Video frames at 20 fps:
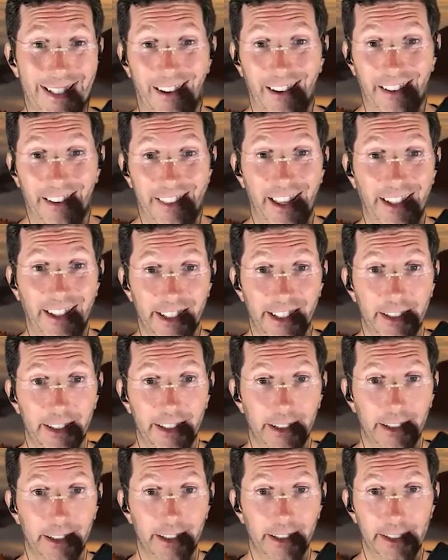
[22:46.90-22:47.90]
inauthentic
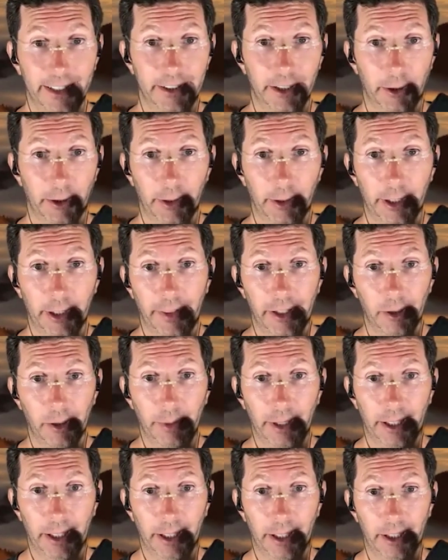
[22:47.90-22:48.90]
to disagree with you,
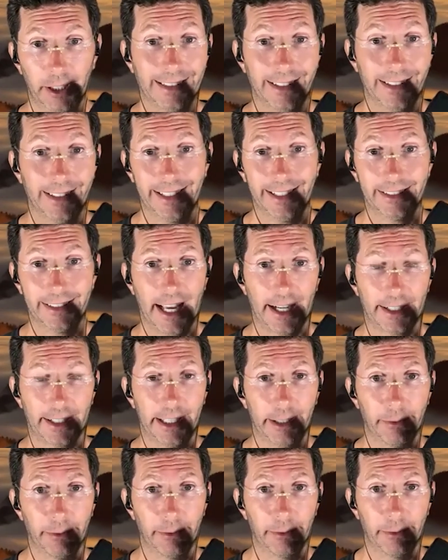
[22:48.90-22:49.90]
because I did the exact
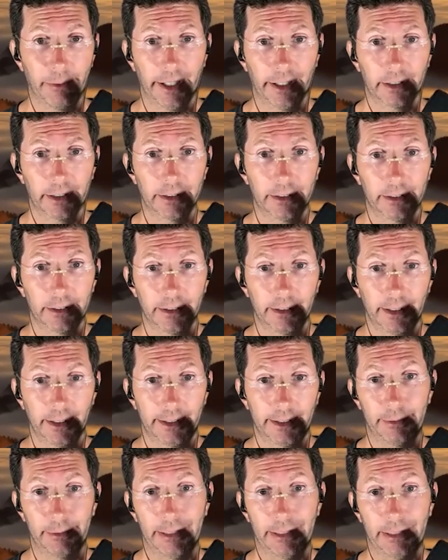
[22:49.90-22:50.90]
same thing,
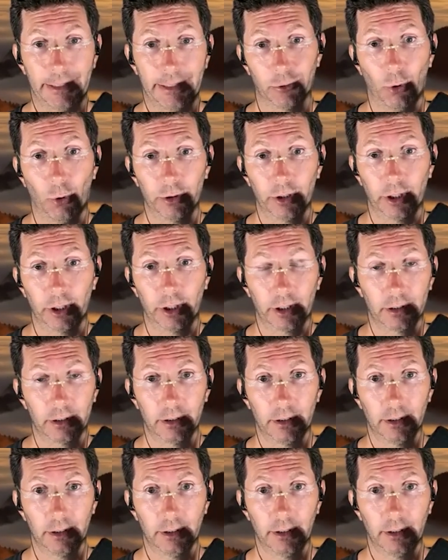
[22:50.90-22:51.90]
except I was older.
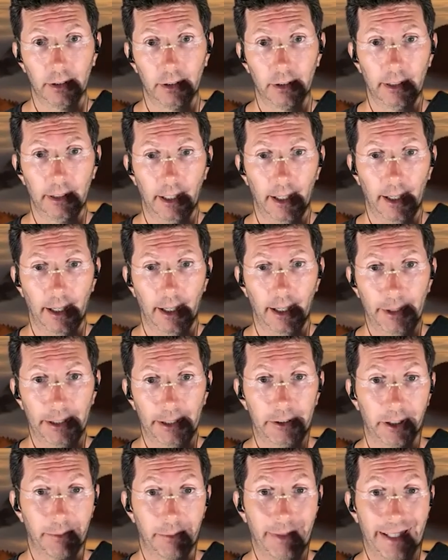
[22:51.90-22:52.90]

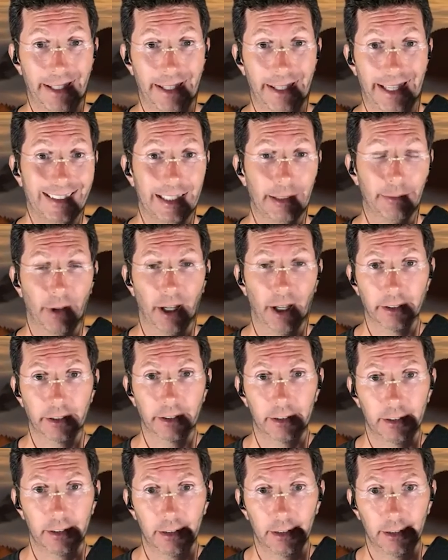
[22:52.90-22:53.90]
Um, it took me eighteen
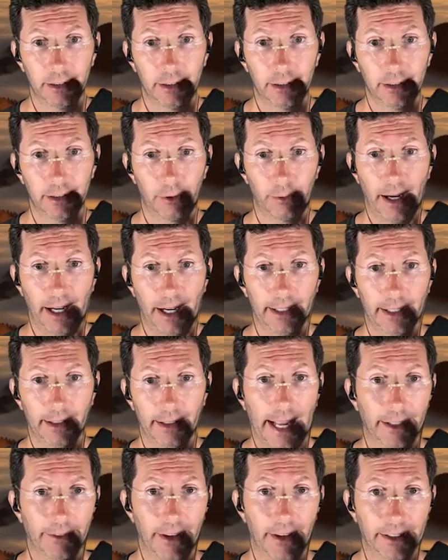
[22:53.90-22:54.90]
months for my
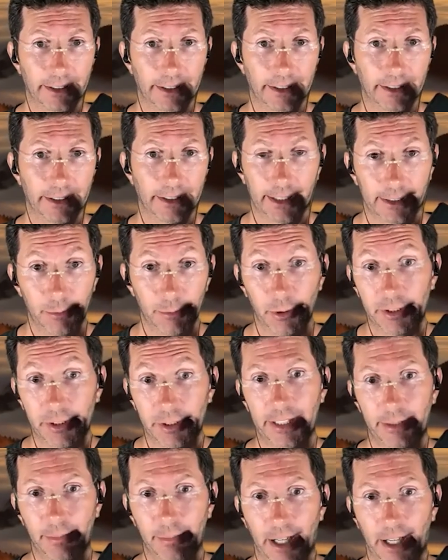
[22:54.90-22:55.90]
land investing income to
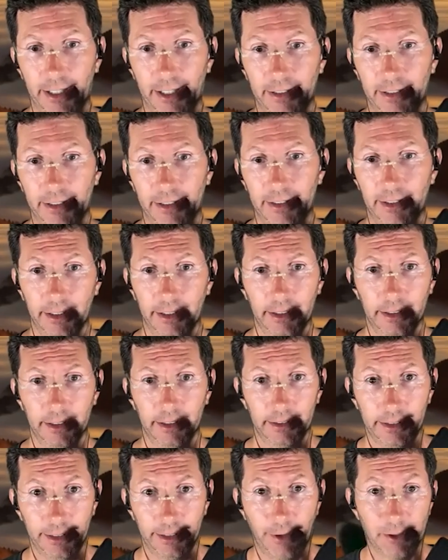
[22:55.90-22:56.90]
exceed my
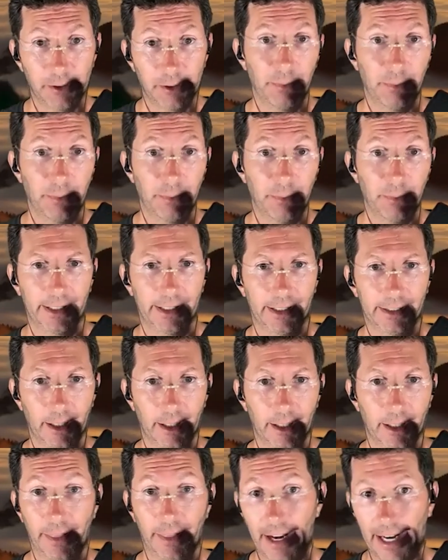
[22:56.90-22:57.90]
investment banking
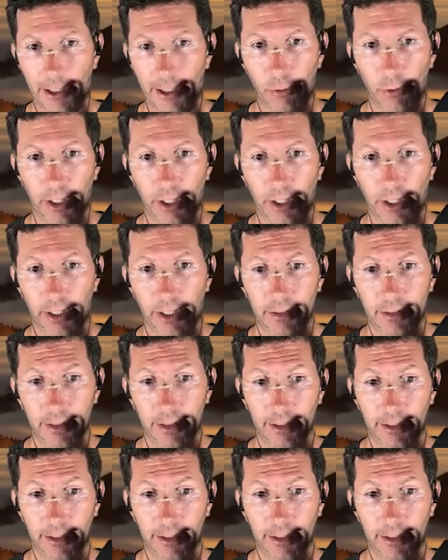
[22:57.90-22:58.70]
income, and then I quit.